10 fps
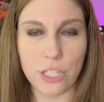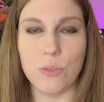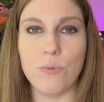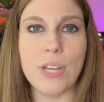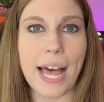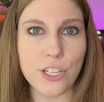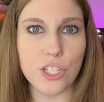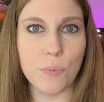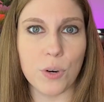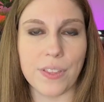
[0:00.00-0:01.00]
Do not
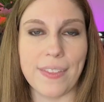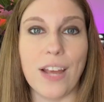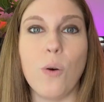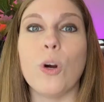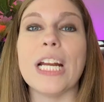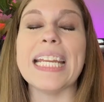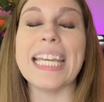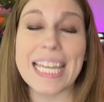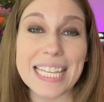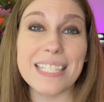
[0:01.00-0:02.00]
do more than that, or it
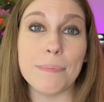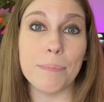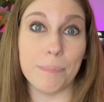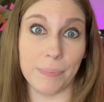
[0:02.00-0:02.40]
is,